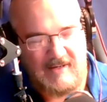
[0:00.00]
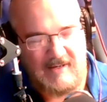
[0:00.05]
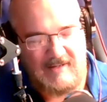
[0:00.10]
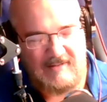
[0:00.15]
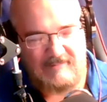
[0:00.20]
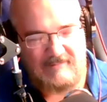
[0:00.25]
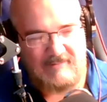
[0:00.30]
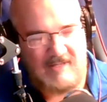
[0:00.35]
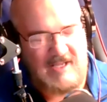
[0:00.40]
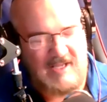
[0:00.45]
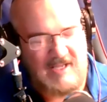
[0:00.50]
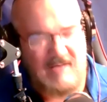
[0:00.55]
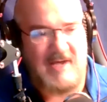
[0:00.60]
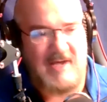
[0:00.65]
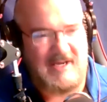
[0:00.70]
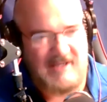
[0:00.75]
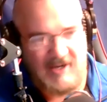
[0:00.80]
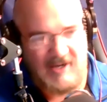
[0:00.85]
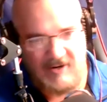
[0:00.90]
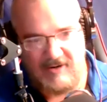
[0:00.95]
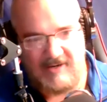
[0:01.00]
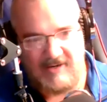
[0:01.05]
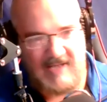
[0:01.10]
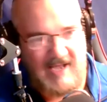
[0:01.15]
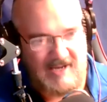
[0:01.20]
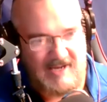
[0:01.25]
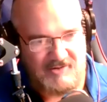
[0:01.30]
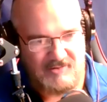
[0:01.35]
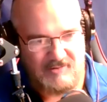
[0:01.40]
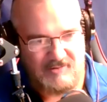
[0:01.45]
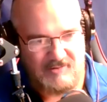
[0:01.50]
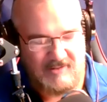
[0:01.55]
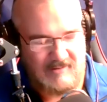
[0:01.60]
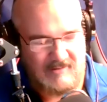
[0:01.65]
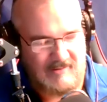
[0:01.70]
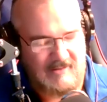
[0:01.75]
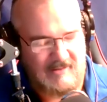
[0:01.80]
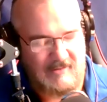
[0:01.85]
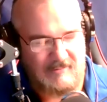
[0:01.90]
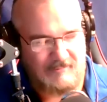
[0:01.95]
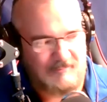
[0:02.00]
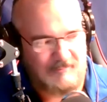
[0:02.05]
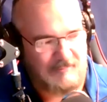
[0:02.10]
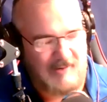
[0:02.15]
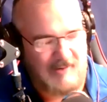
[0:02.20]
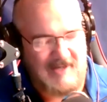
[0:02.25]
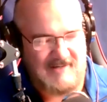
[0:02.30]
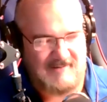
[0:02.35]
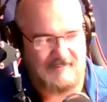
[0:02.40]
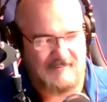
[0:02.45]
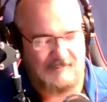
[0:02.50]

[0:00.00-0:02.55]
uh, him and Eric, actually. You know, Frank's